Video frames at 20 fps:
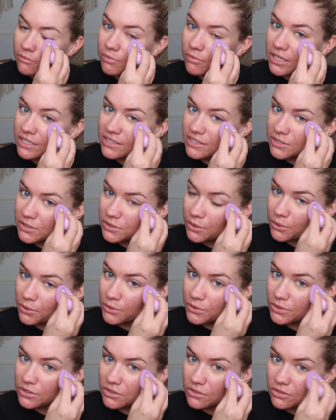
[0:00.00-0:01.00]
But it's
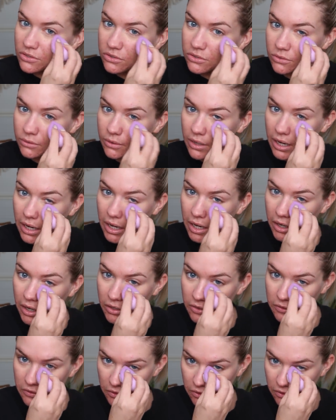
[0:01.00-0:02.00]
so
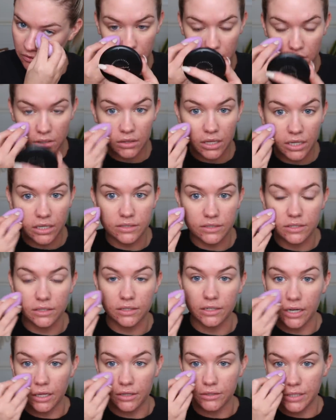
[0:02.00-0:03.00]
strange. Oh, that
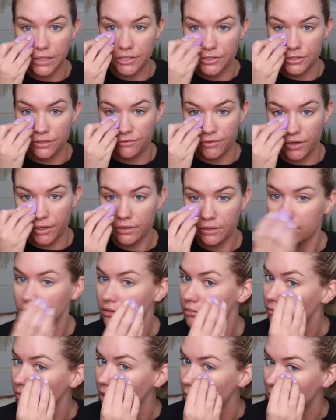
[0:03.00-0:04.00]
concealer color is actually fine.
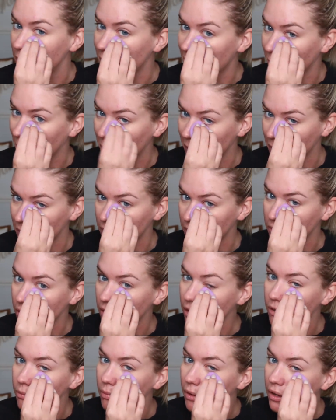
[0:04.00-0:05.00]
Maybe like a little
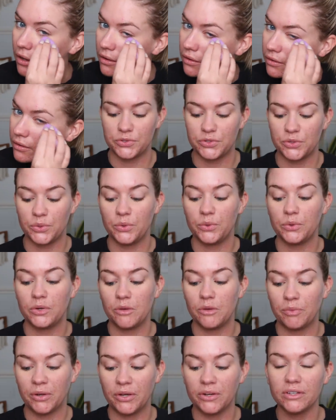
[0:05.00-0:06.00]
dark, but. So
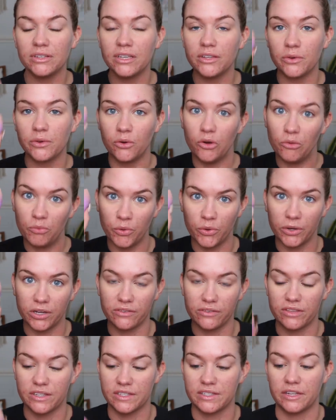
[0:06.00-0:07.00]
apparently the whole
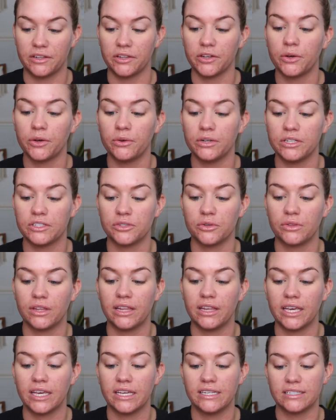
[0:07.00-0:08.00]
point of the silicone is so
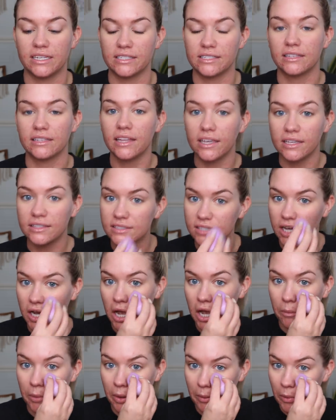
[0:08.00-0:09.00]
that like it doesn't like
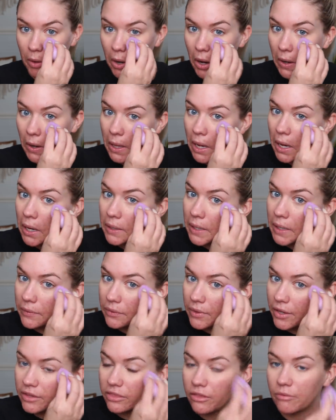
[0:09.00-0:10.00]
suck up your product
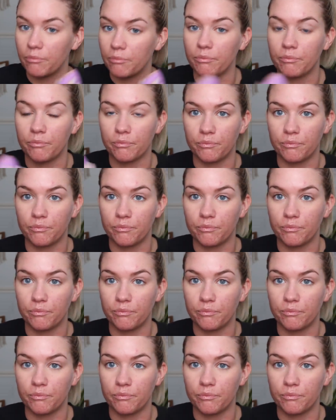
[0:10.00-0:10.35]
and like the